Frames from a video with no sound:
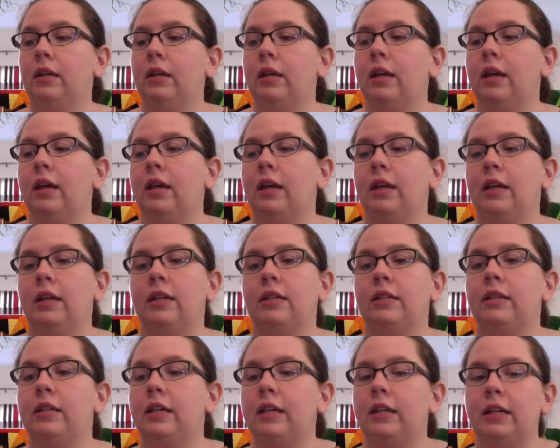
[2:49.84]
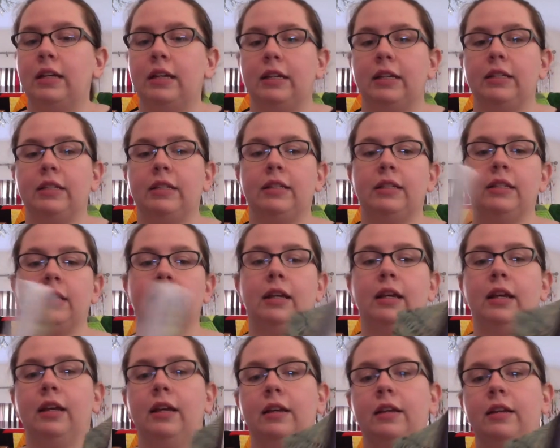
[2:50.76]
And it is
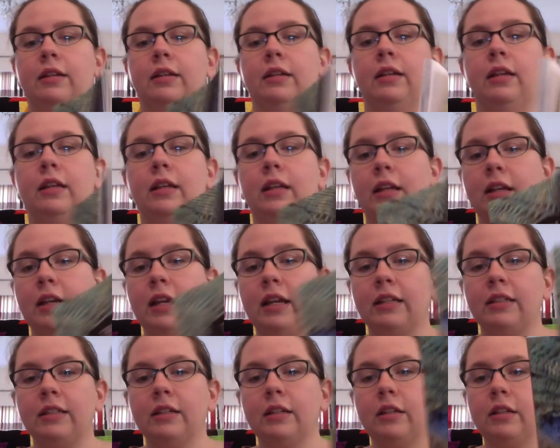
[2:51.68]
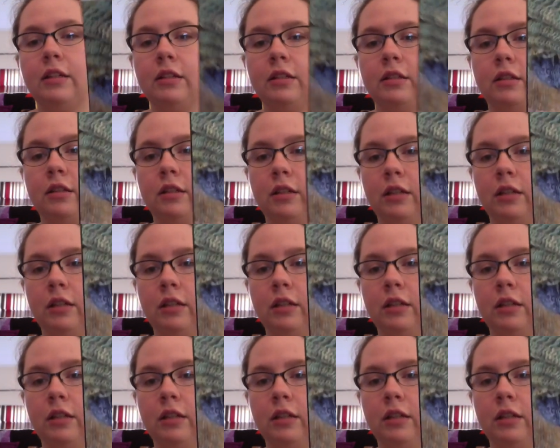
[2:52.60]
a nice little,